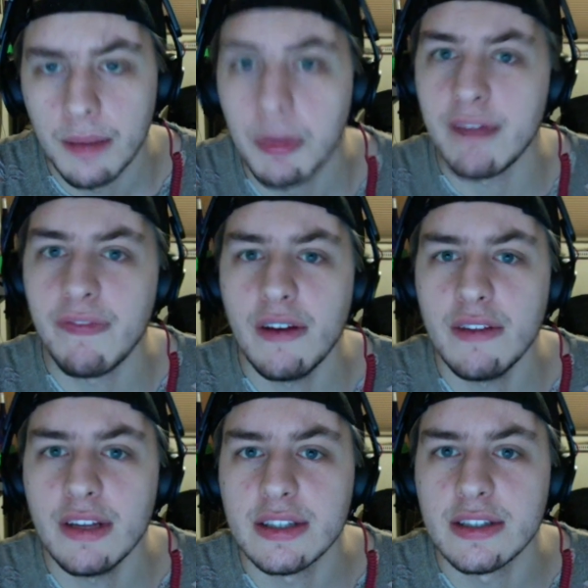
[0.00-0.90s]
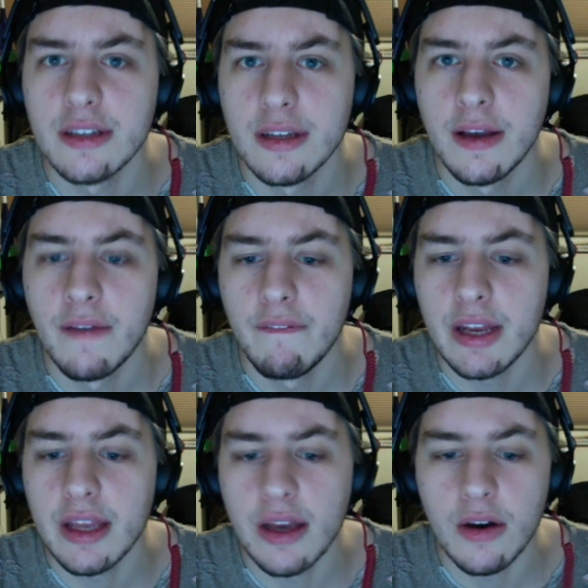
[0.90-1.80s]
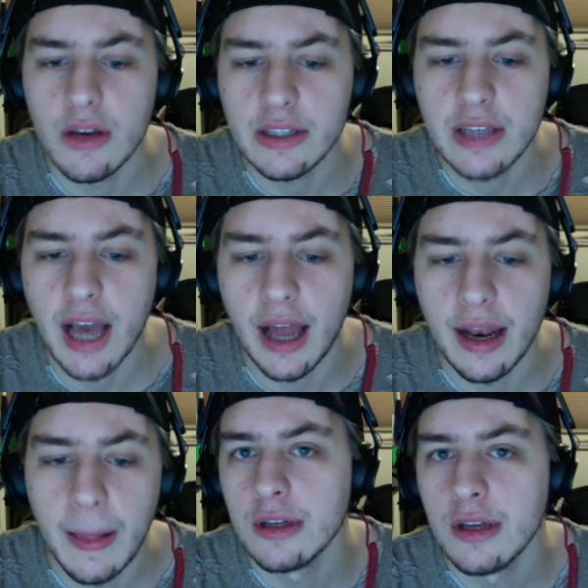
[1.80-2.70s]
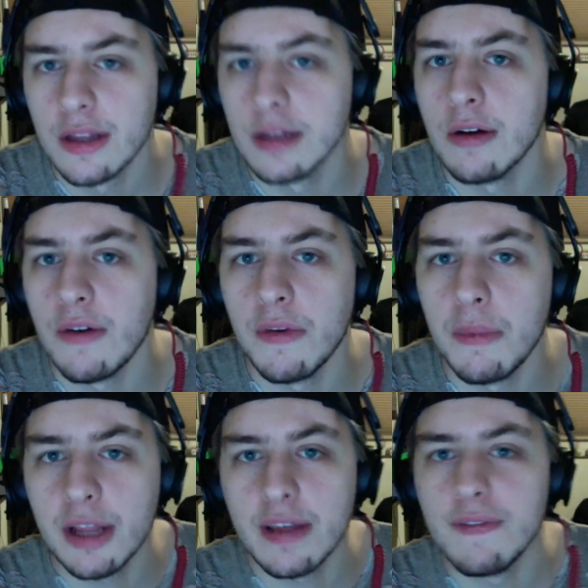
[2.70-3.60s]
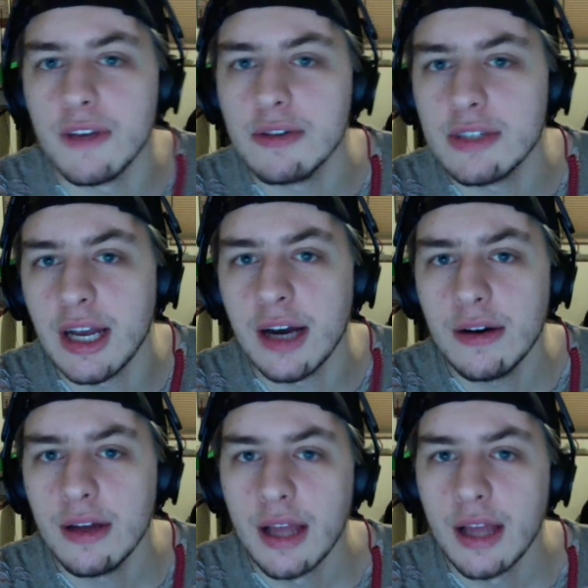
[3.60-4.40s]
But I found this video. He's got a little over a million views now.